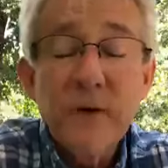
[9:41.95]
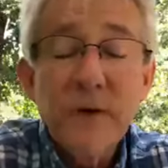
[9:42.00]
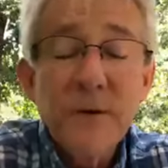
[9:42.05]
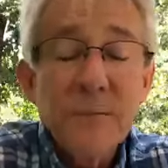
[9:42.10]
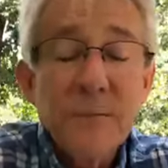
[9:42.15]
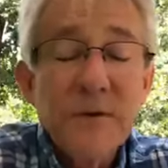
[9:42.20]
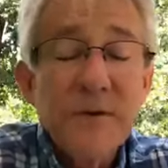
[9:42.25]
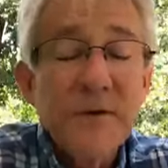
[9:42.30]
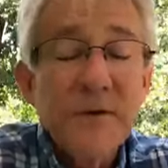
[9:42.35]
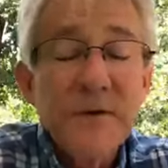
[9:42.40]

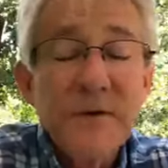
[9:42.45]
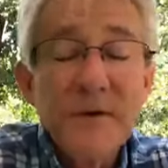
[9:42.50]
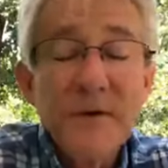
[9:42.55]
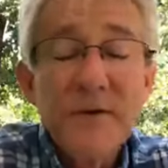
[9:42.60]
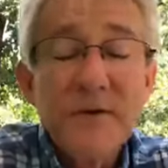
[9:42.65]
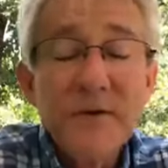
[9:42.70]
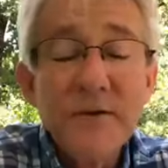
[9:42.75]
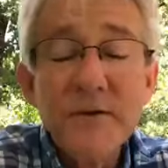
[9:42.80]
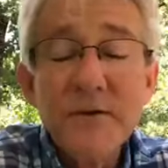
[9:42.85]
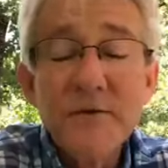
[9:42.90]
But the good
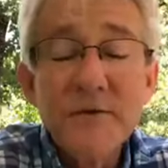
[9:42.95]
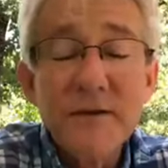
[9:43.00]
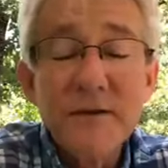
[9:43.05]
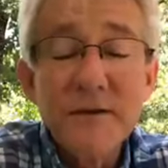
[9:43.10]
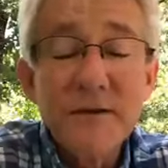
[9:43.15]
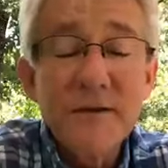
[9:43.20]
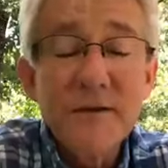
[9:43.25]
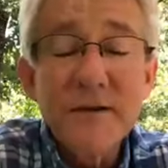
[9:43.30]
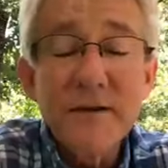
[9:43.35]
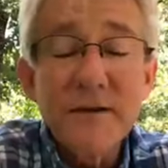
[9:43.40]
news is
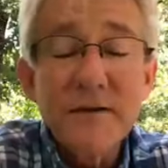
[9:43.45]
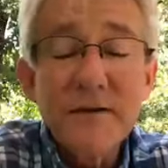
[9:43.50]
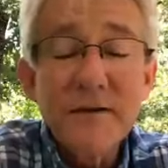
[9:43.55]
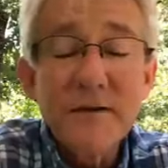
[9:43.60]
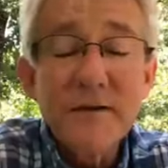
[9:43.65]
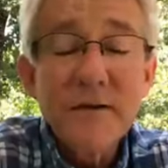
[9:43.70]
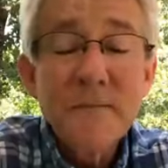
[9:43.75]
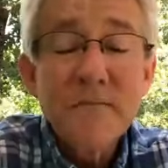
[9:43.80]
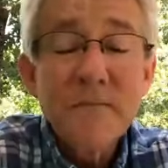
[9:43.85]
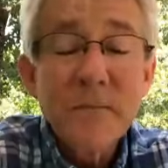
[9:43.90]
this,
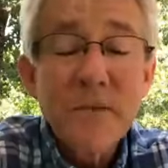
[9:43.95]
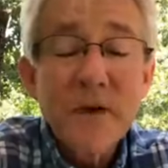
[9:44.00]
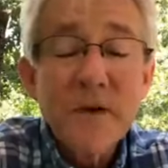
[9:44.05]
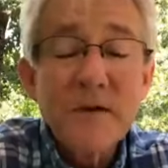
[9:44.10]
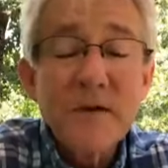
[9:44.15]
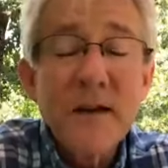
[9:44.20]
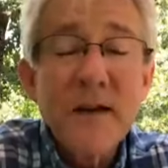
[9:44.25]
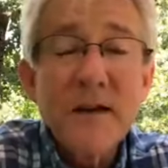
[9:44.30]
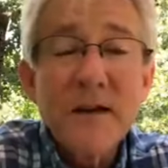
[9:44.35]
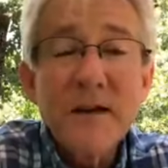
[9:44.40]

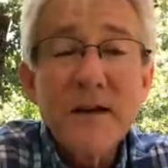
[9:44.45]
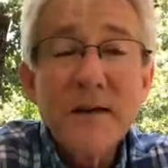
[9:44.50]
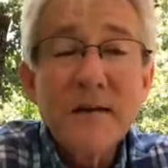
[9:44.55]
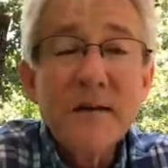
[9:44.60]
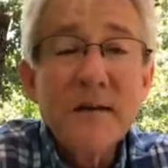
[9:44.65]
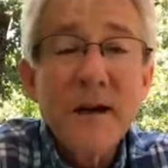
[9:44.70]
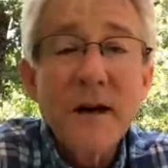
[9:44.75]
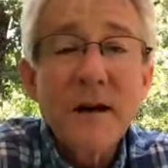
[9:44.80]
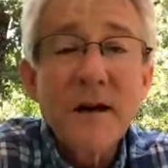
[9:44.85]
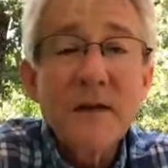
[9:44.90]
that in
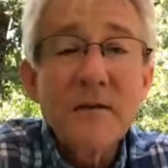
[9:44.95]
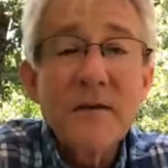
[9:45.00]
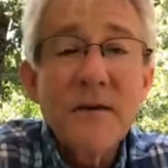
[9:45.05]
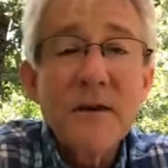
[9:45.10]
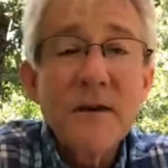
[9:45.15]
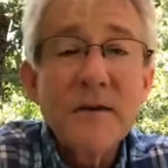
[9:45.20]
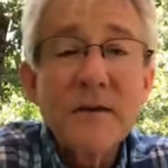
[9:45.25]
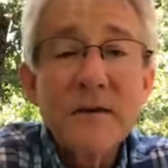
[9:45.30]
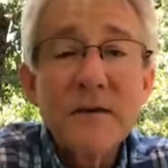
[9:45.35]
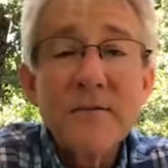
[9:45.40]
God
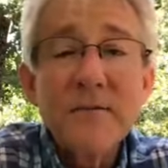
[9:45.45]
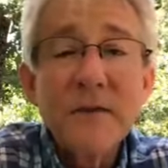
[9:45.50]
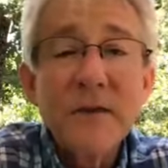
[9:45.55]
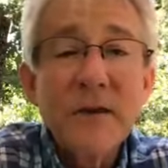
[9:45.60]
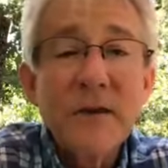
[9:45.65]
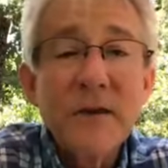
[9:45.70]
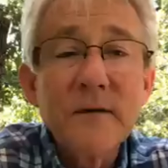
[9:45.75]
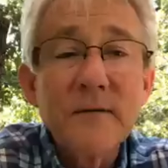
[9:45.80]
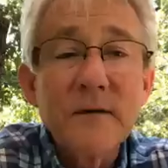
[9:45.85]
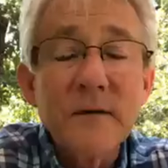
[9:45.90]
there is
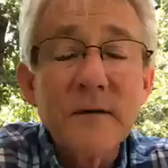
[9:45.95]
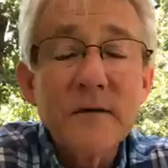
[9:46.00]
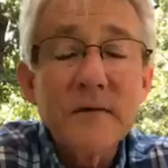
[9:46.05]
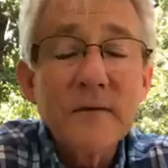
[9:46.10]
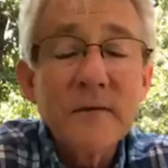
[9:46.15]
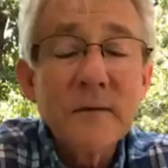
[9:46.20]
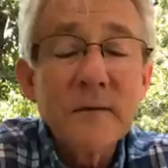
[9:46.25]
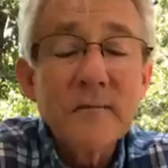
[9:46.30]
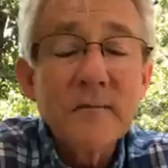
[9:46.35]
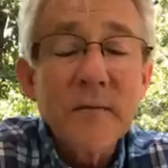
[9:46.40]

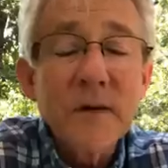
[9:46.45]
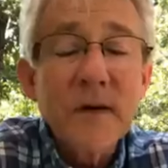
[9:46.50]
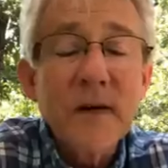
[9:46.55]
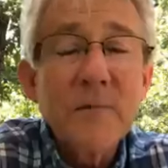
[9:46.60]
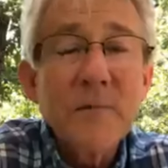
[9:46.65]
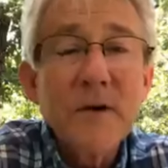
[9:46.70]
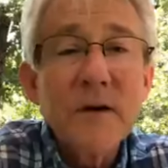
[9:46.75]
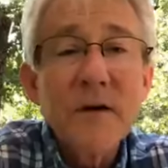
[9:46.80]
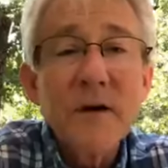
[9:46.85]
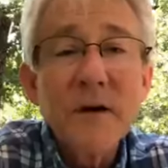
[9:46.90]
forgiveness.
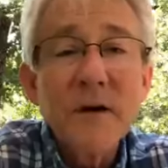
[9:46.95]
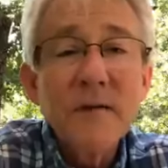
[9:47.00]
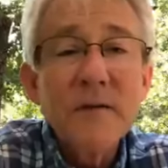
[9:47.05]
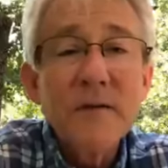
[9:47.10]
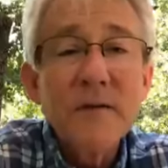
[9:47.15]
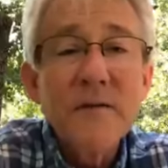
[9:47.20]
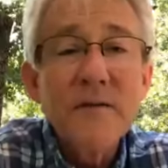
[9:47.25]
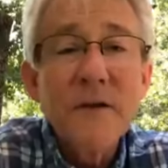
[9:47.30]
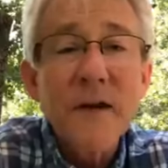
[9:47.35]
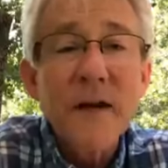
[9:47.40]
And because
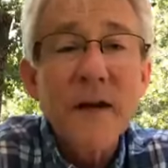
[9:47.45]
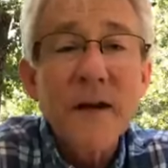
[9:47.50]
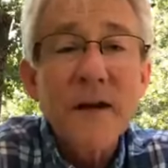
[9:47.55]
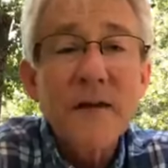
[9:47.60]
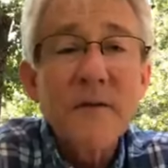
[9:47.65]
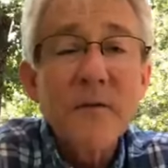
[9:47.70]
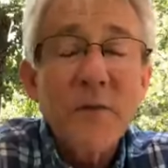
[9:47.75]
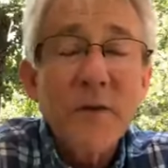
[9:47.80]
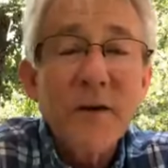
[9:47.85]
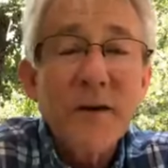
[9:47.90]
of that,
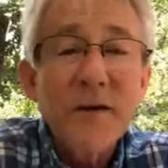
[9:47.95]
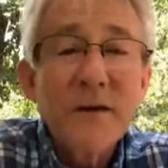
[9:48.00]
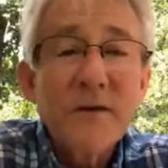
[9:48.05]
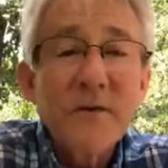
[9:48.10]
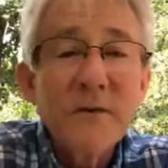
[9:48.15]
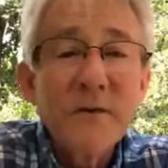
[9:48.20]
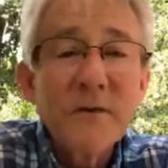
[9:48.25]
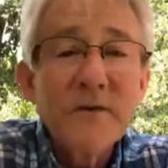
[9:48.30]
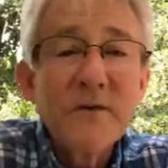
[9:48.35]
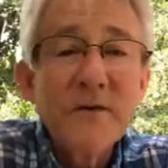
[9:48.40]
we can
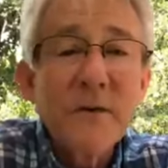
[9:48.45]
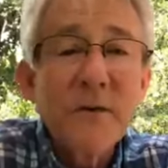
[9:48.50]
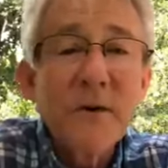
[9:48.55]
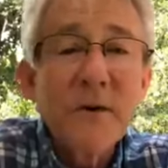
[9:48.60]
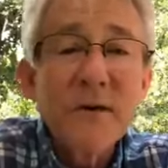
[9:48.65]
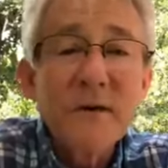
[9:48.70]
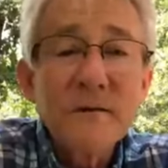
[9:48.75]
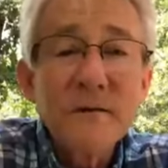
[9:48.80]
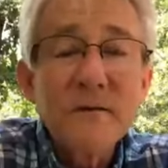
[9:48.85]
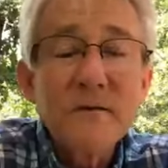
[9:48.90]

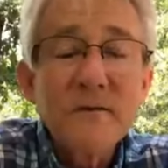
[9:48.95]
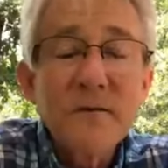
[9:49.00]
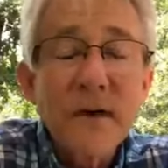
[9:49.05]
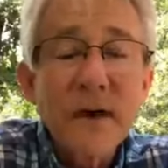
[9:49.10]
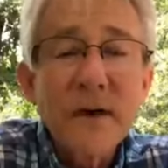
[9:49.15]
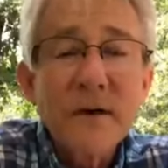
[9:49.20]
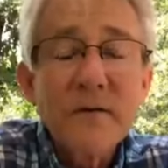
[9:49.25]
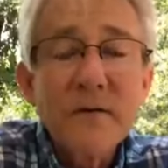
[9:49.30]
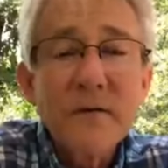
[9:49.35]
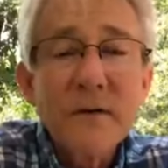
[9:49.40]
rejoice and
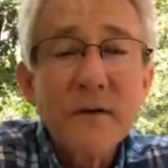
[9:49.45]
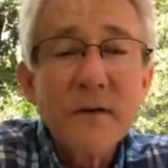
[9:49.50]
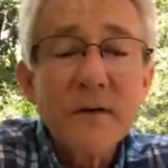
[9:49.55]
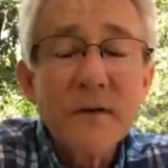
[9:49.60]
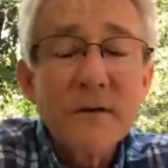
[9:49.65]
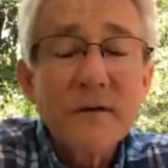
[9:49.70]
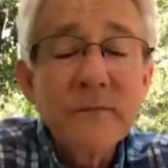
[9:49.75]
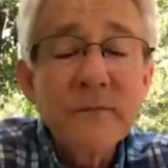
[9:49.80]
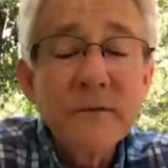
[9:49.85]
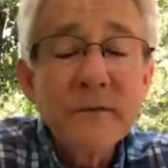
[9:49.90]
find
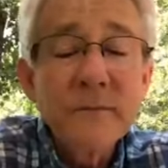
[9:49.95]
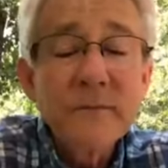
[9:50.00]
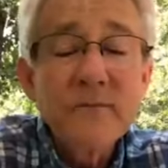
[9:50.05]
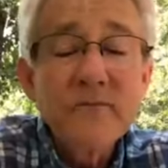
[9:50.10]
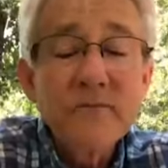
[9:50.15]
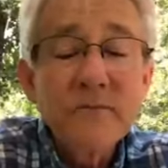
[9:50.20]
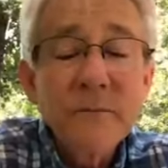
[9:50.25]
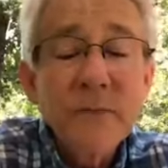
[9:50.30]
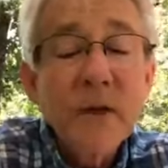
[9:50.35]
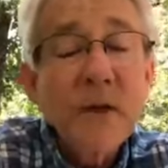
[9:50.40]
relief.
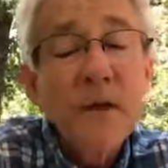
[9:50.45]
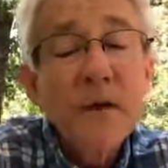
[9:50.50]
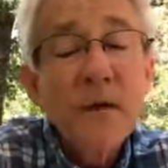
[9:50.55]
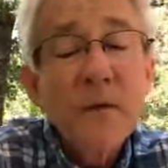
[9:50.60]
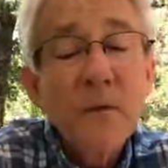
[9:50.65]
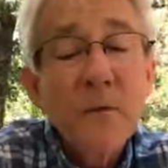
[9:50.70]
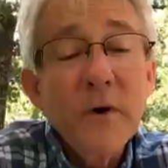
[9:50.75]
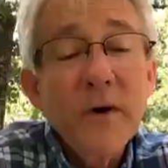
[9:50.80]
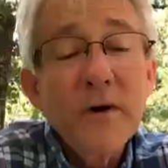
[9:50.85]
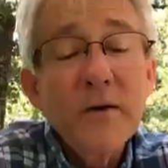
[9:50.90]

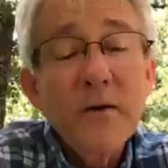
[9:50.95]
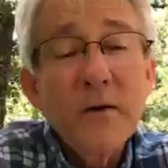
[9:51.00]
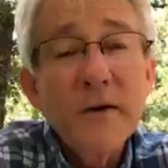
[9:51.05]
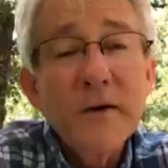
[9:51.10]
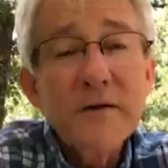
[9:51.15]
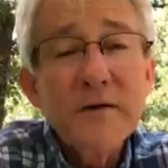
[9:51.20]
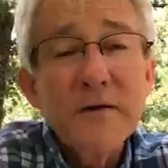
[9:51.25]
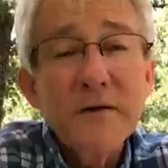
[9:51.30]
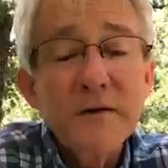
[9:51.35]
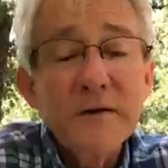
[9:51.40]
We
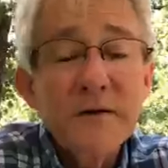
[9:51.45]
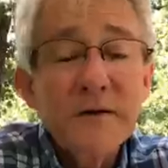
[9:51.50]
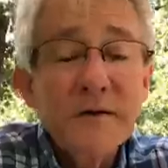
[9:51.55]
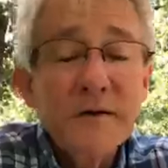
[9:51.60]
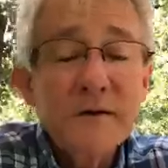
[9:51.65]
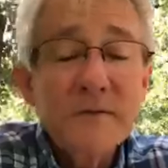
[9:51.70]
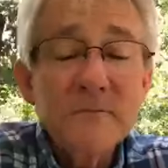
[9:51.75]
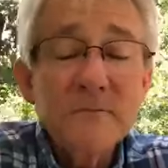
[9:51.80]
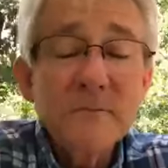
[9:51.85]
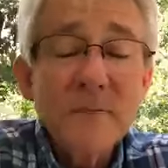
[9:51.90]
Christians,
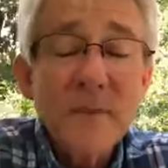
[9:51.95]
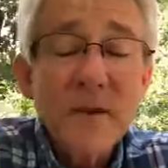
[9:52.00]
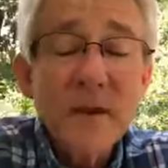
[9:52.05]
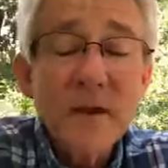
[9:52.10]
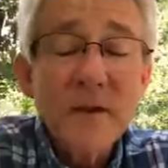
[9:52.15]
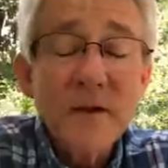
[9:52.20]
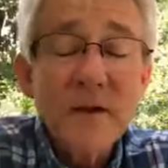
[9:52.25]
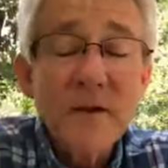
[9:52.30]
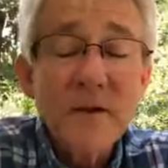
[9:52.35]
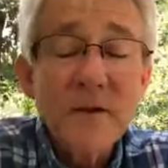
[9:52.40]

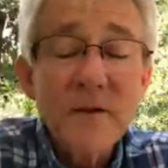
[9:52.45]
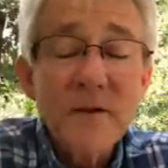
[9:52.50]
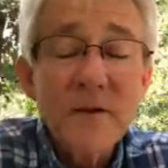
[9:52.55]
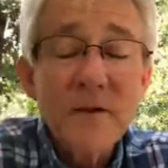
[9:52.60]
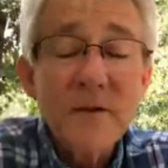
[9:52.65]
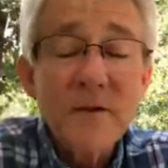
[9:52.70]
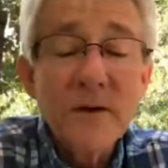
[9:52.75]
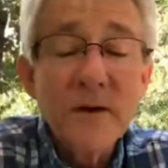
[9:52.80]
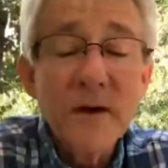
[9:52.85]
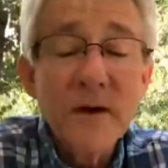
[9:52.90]

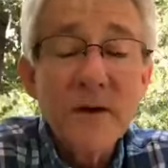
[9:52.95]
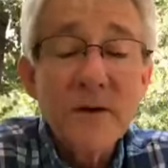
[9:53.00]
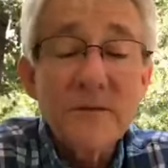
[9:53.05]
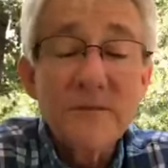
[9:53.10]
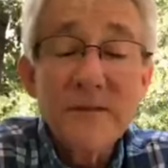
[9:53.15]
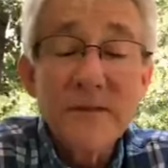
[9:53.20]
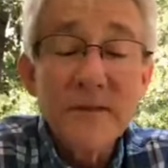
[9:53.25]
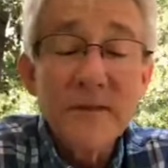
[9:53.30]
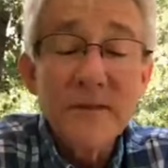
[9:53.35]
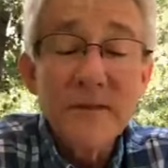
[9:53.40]

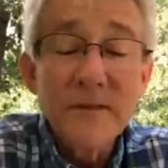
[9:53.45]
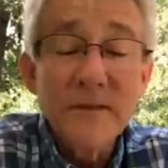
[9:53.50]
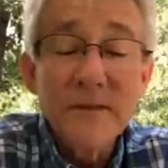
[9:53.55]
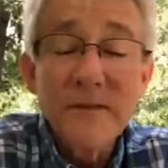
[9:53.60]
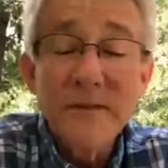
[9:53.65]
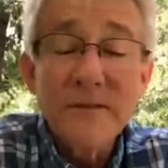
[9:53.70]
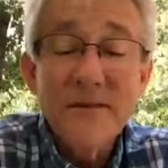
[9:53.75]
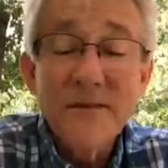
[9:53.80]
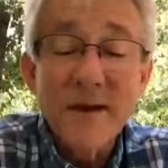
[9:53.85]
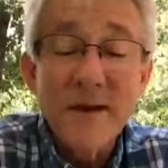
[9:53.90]

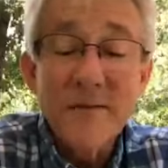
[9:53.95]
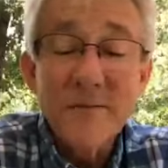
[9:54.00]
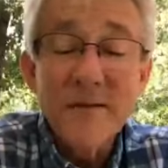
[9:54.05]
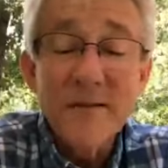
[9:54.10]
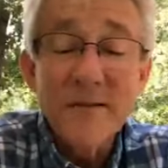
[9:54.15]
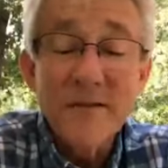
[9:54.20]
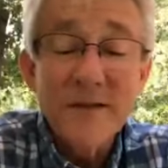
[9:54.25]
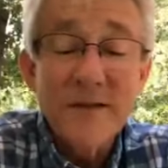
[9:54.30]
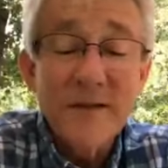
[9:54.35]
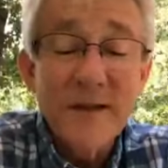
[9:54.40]
this
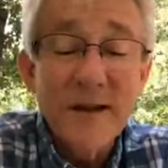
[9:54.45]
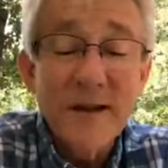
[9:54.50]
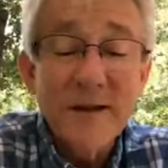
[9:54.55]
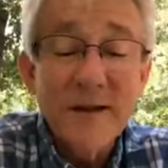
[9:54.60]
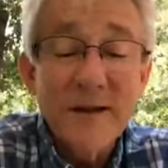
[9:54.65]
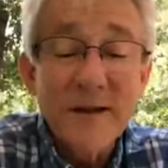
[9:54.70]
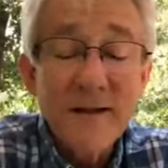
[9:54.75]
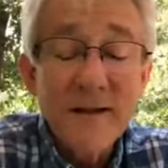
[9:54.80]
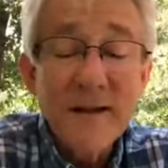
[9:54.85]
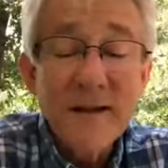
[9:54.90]
psalmist did not
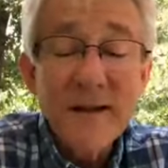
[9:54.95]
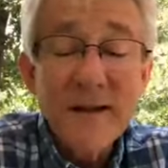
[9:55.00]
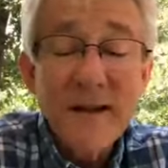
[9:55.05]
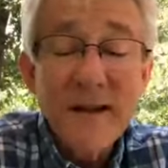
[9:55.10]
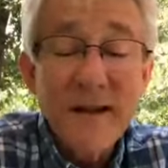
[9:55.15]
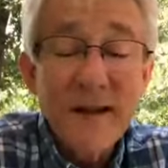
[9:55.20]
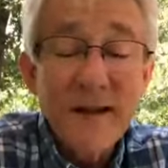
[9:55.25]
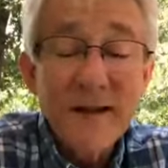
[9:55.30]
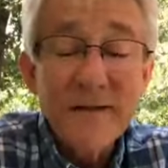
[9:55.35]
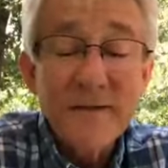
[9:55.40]

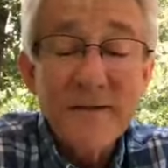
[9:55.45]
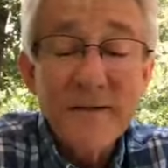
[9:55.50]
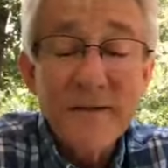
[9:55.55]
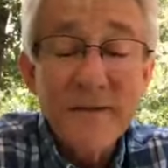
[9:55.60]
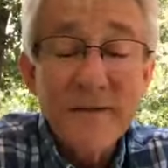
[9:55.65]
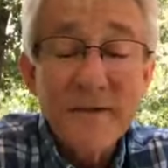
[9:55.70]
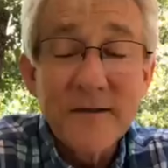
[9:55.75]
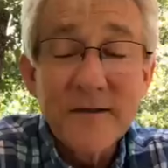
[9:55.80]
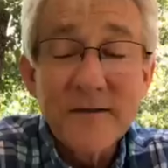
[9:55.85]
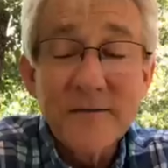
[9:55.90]
have
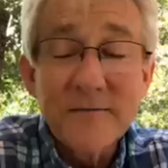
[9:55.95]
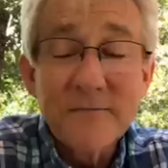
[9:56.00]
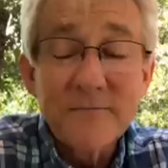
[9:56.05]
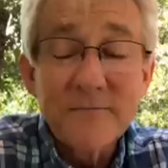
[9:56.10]
the